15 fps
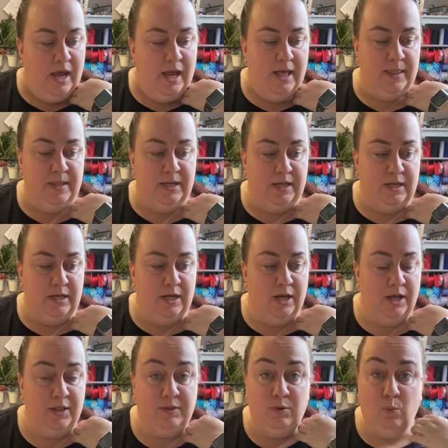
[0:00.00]
And then
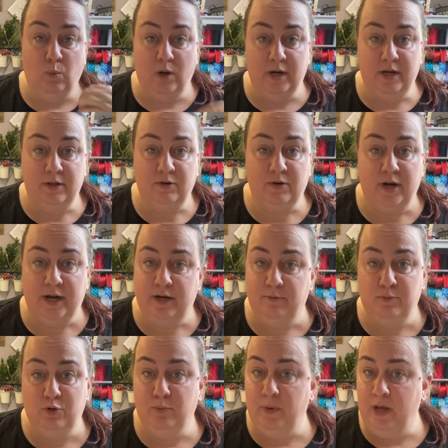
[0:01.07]
the one other
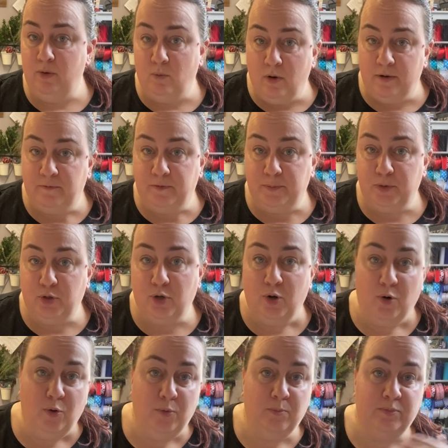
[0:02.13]
item you may want from your
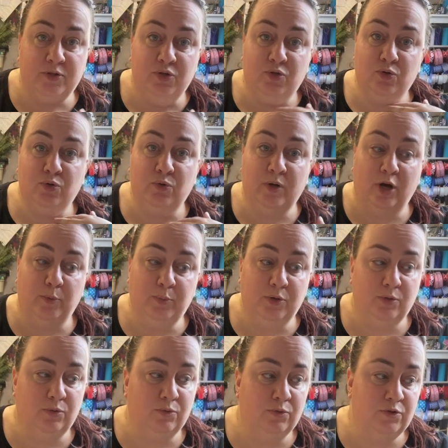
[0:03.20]
home to help
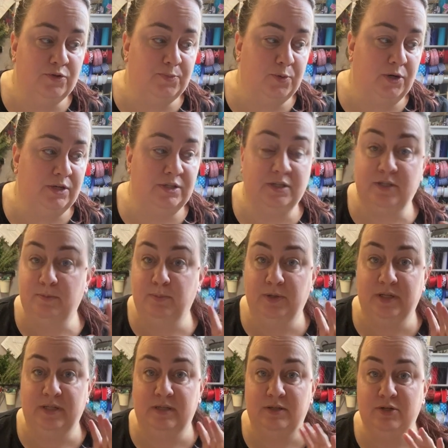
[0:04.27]
you through this process, but
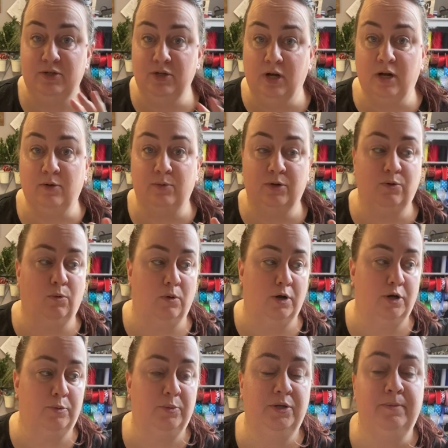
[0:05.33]
it's not a
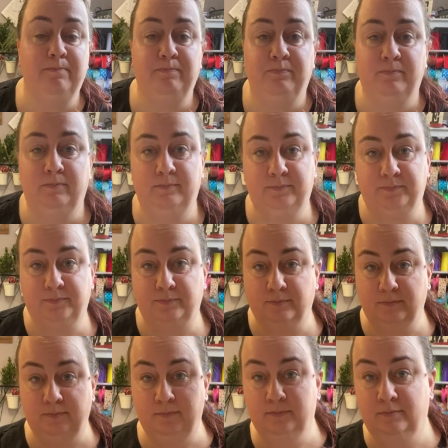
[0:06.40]
requirement,
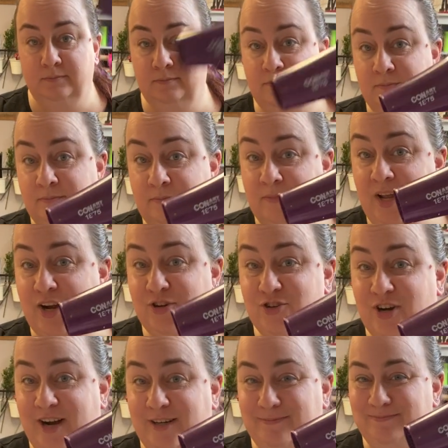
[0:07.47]

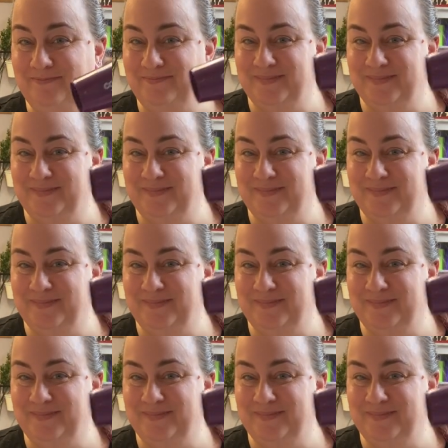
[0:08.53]
hairdryer.